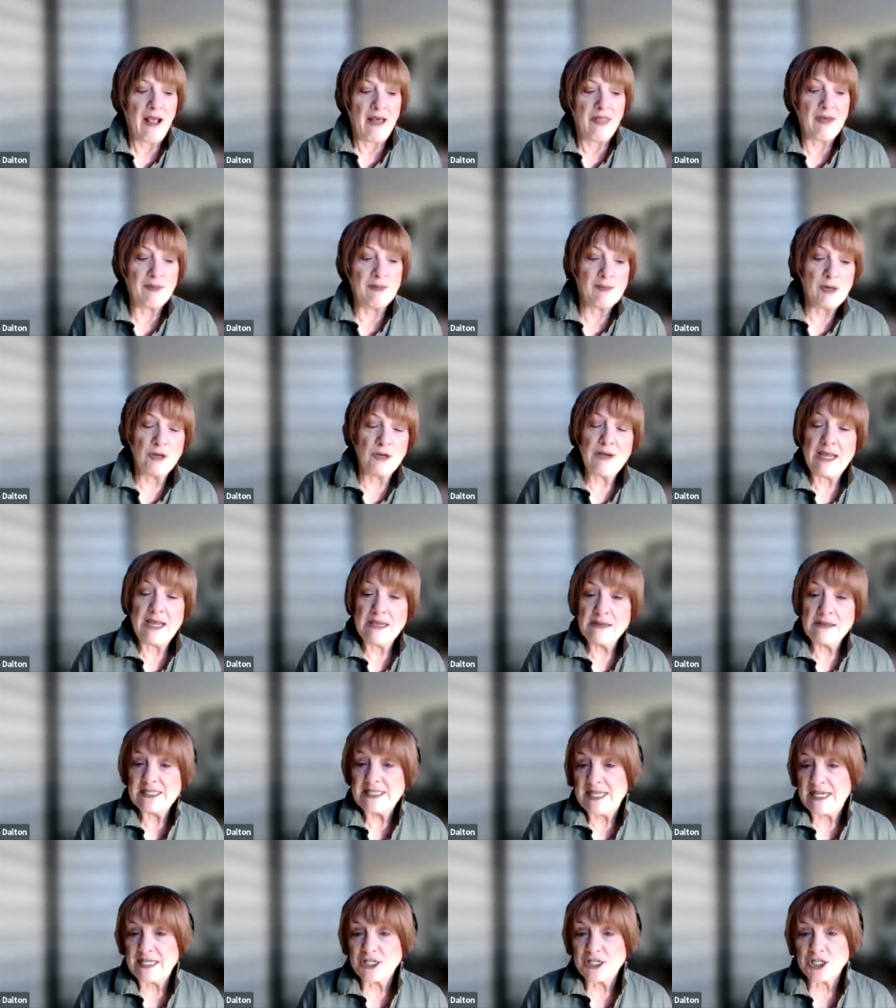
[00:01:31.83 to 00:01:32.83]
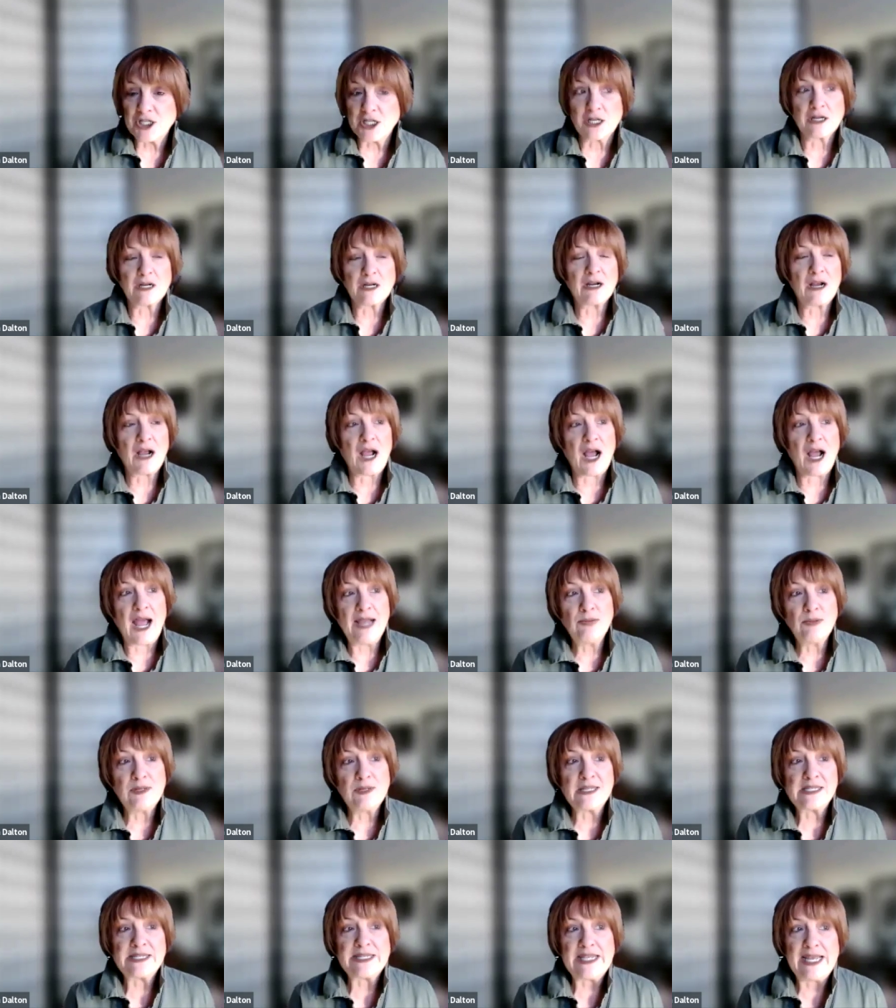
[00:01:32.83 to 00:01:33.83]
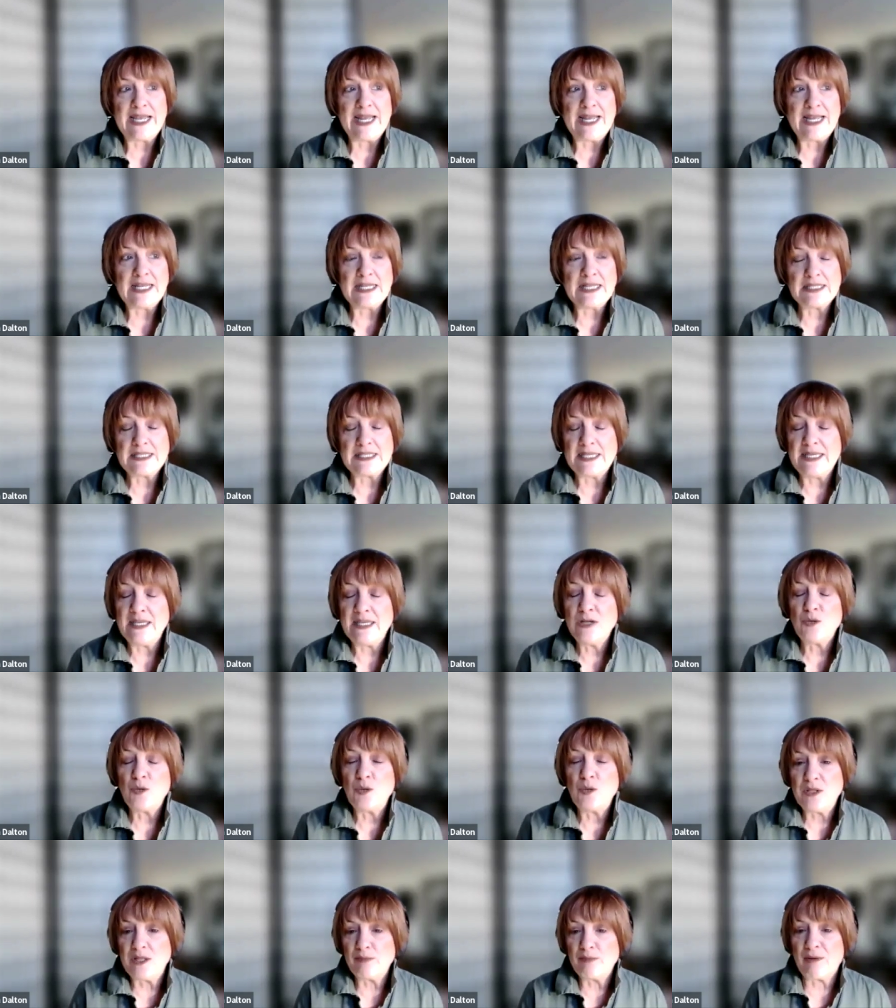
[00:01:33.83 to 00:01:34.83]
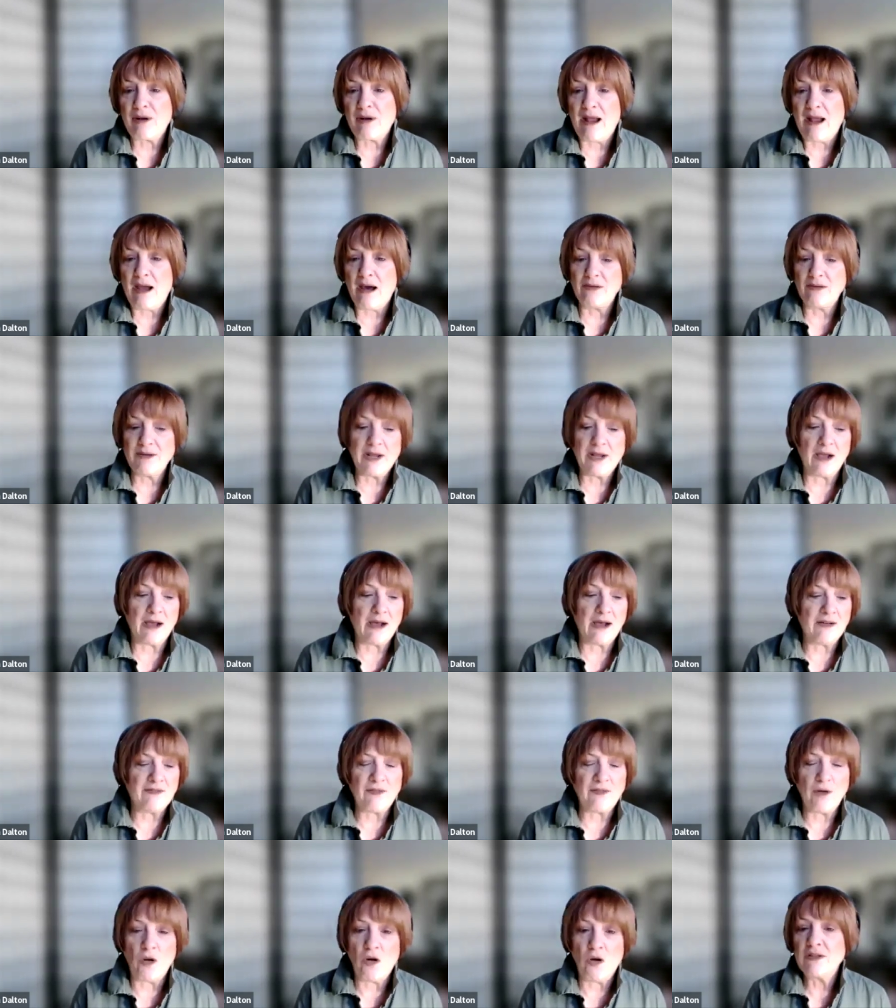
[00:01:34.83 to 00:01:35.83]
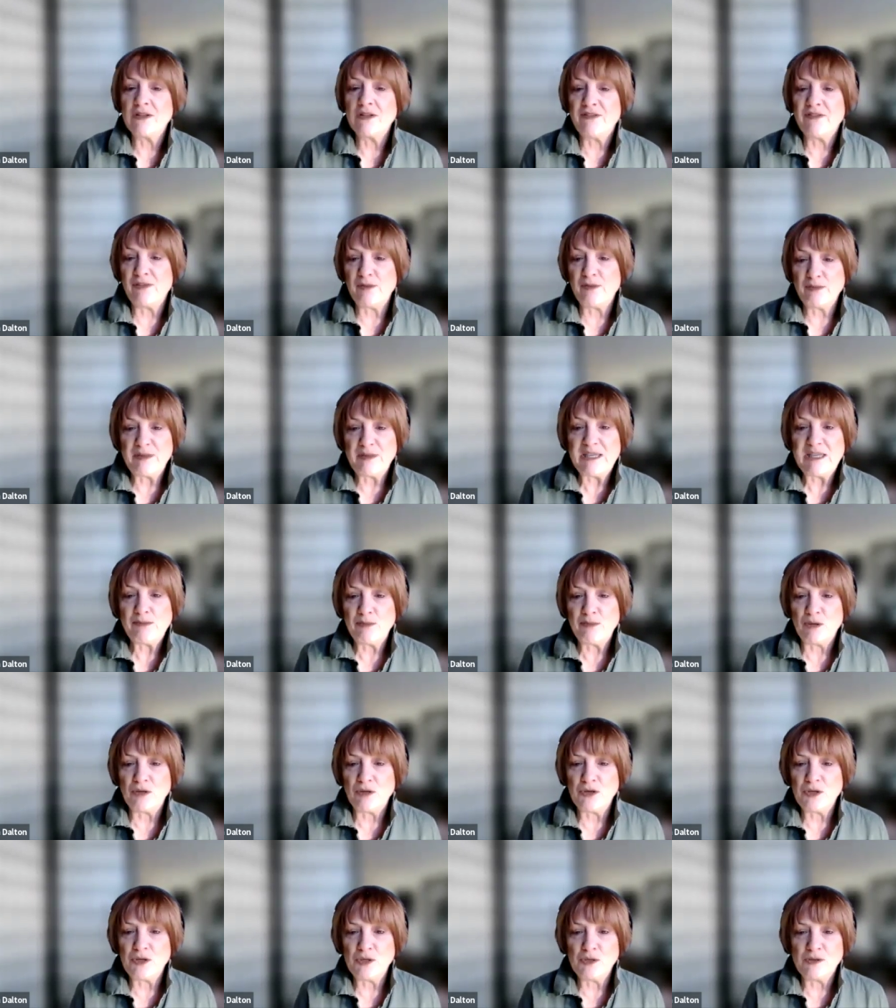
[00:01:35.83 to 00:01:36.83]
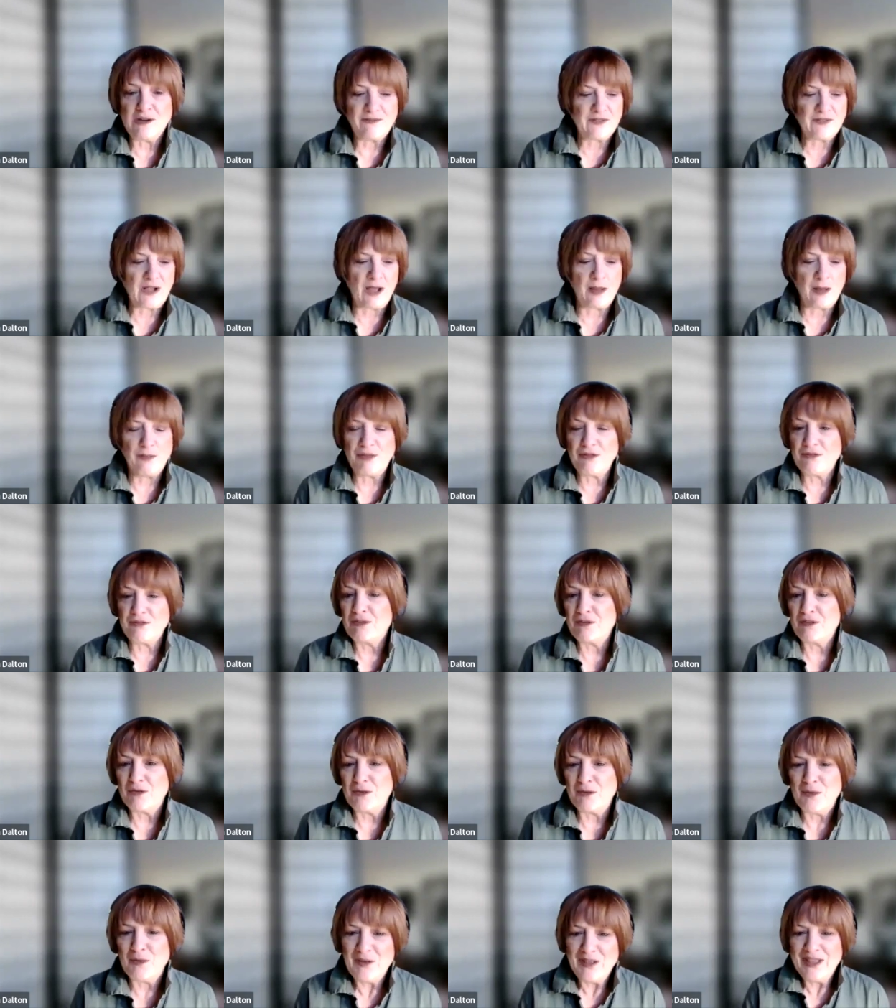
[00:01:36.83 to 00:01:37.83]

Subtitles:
the Monell Center, I would say, is equally proud of all of the people who have come through